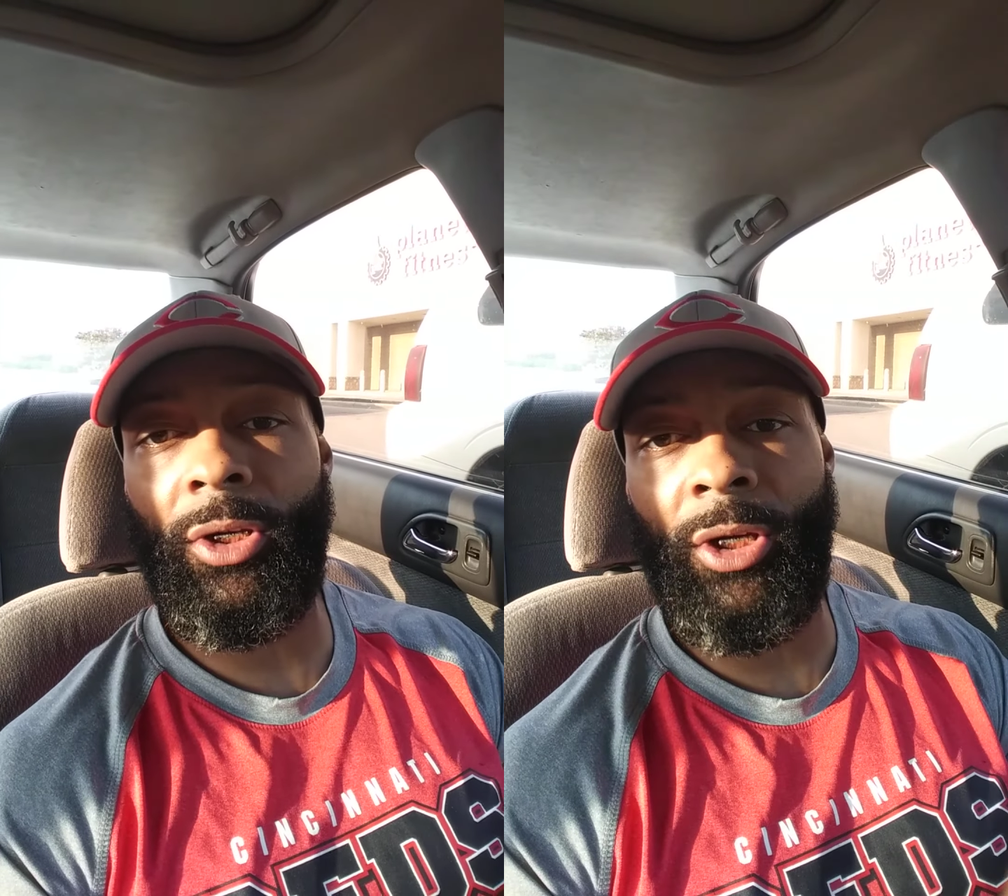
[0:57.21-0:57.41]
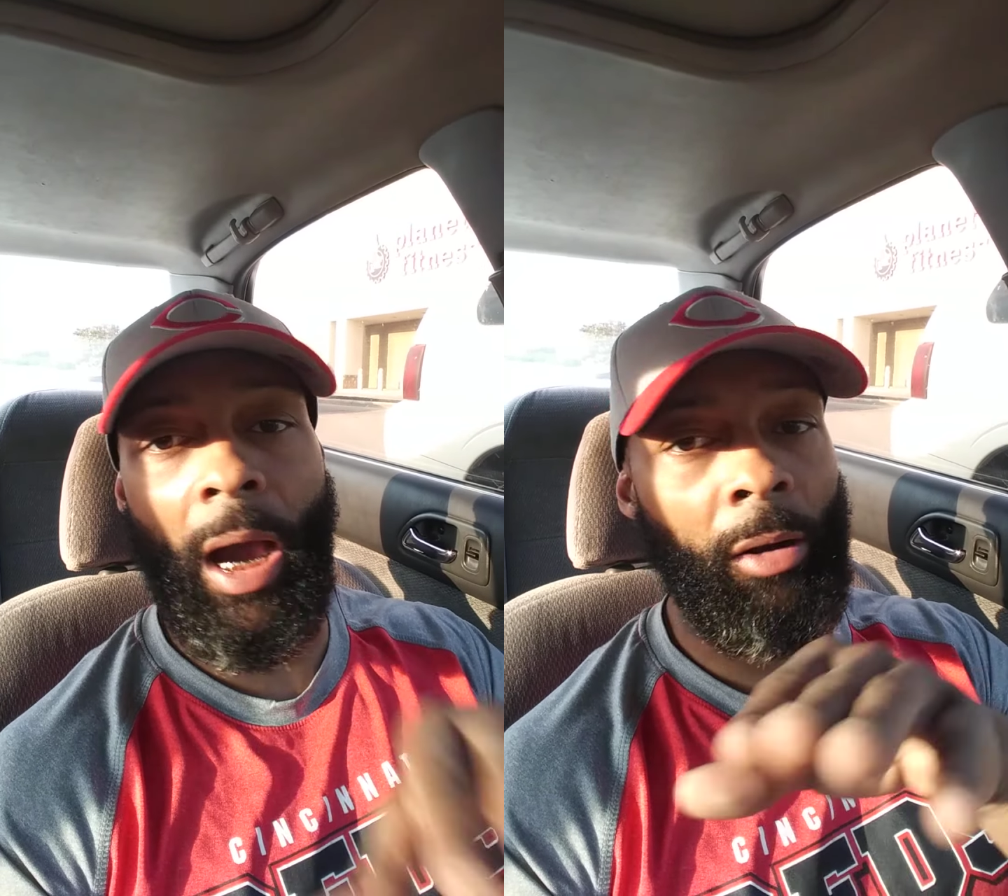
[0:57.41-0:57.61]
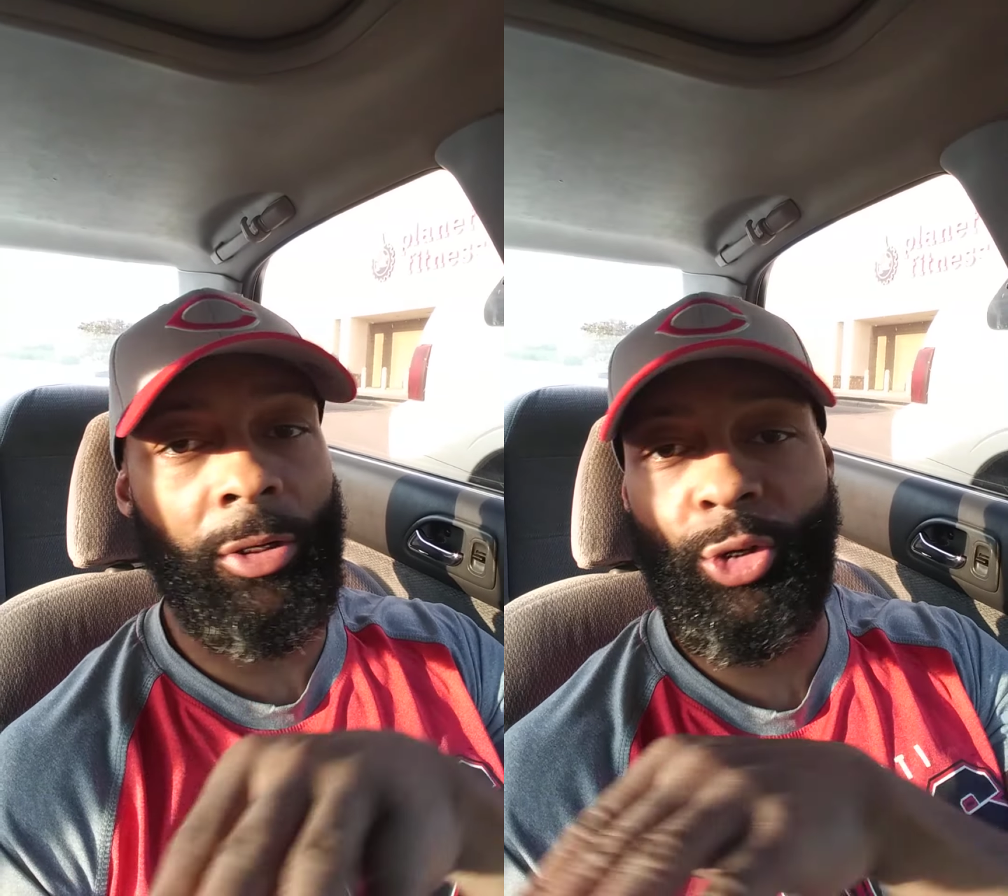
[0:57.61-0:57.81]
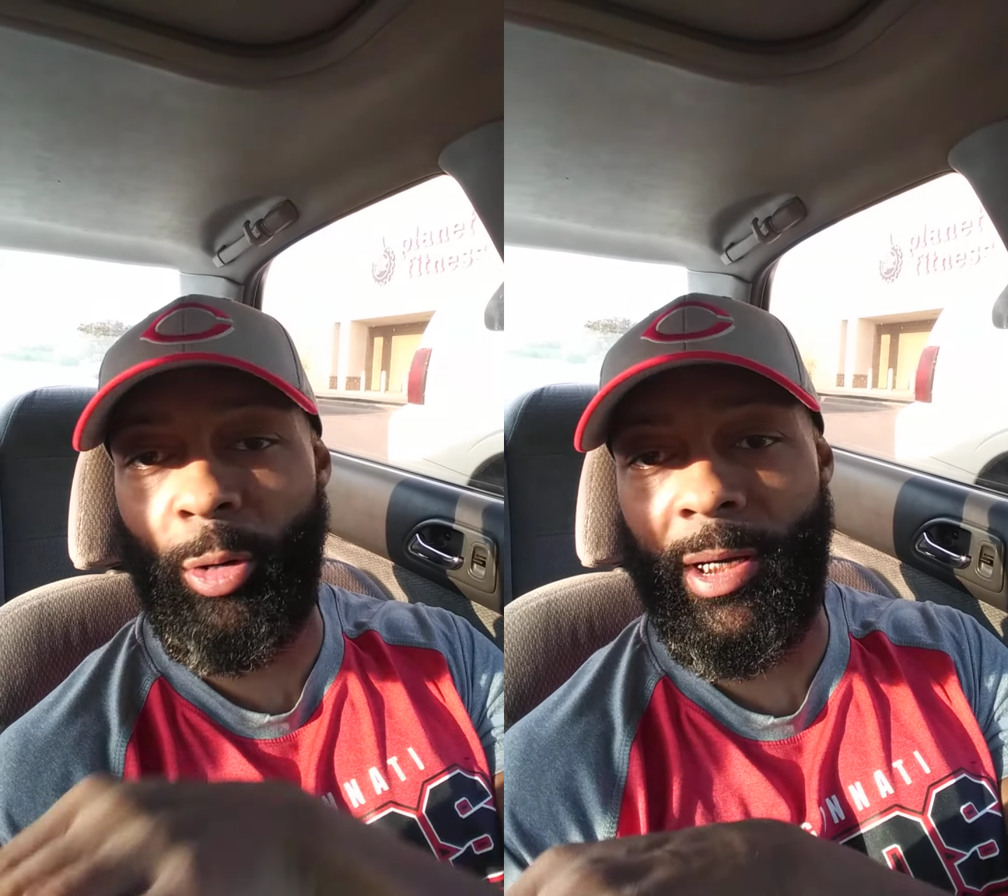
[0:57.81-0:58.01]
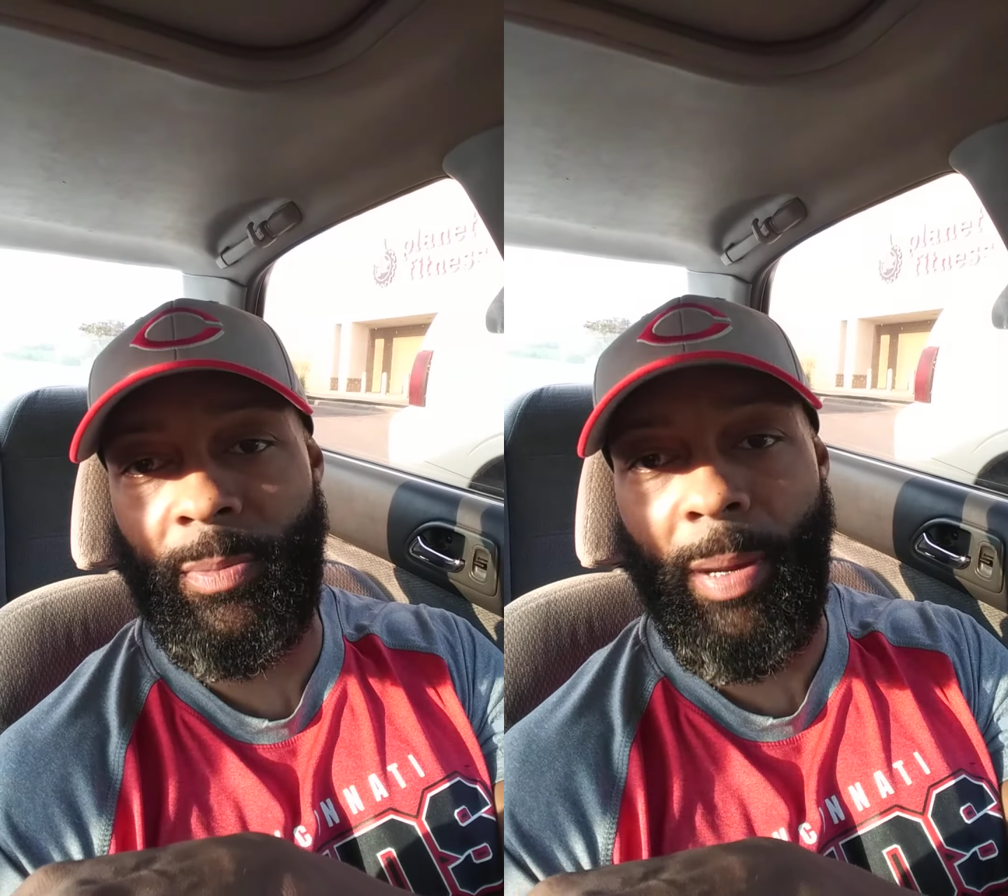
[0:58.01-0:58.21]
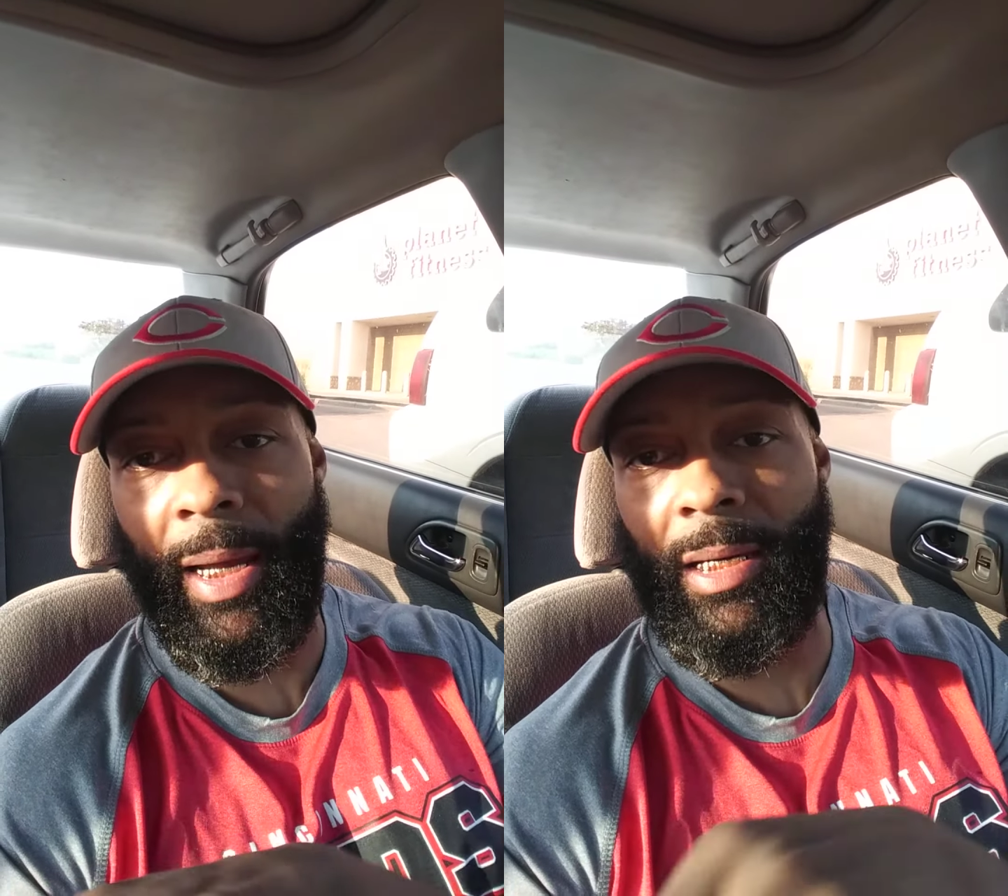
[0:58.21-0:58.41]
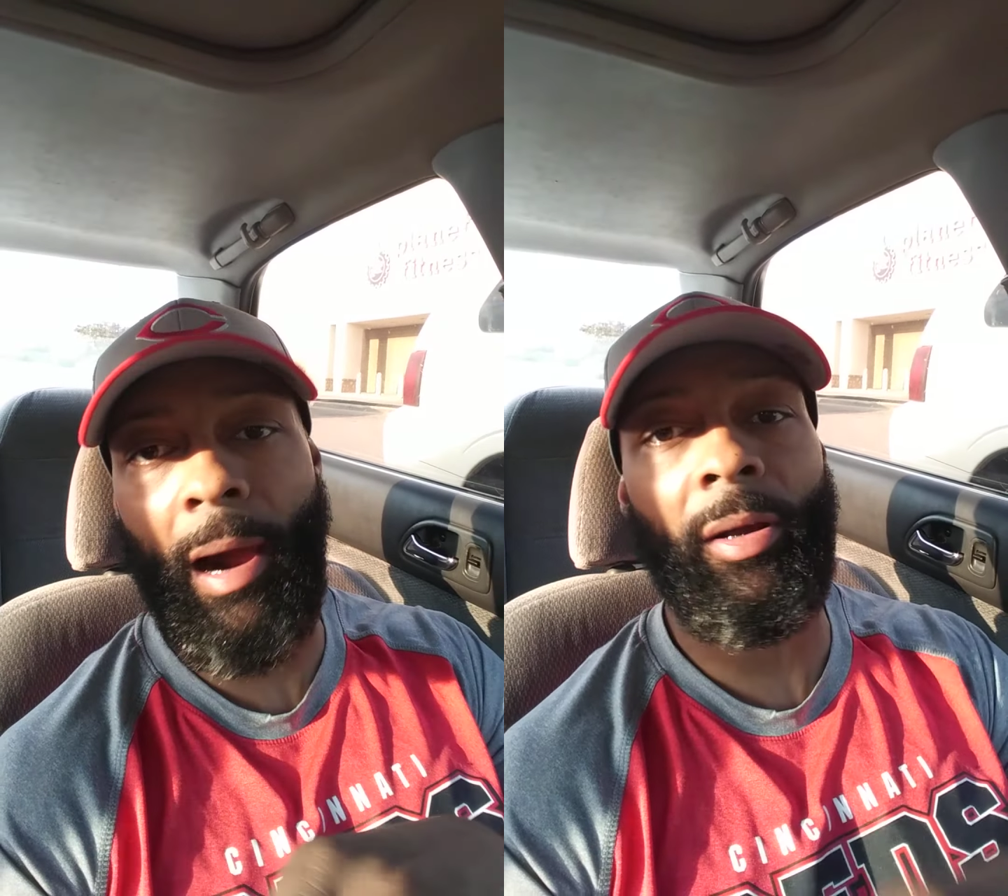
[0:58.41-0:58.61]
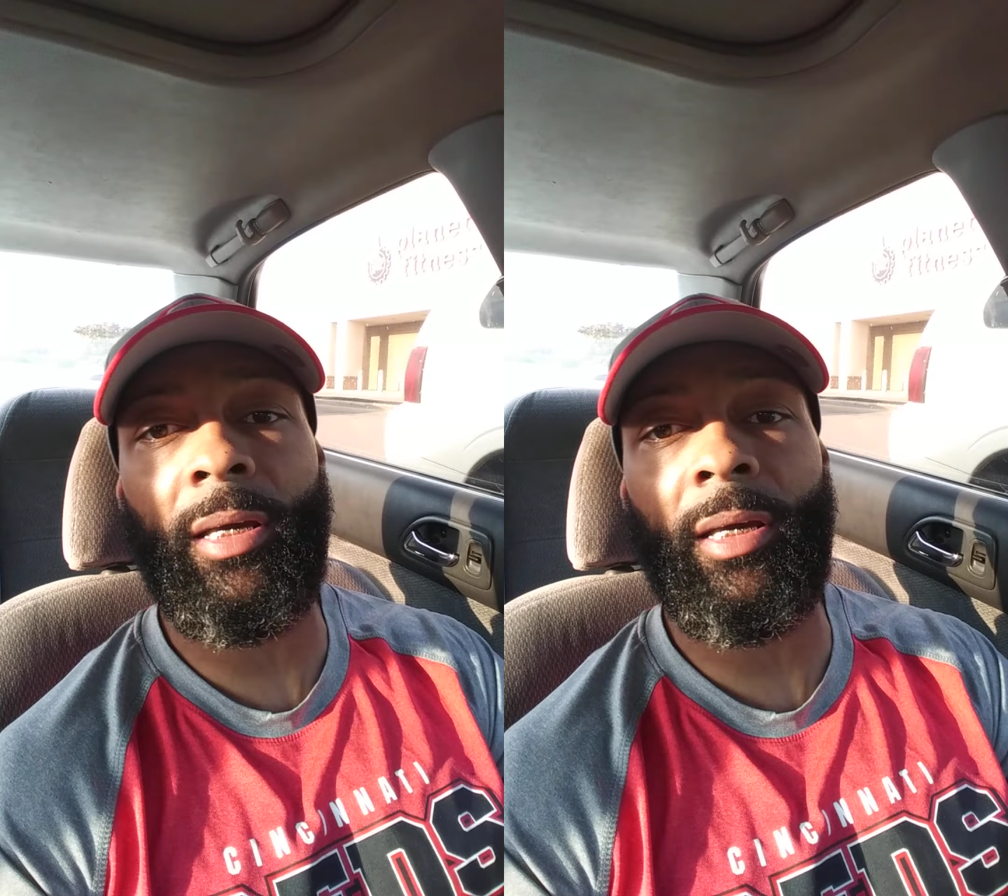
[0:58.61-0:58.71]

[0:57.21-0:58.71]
y'all can trace back y'all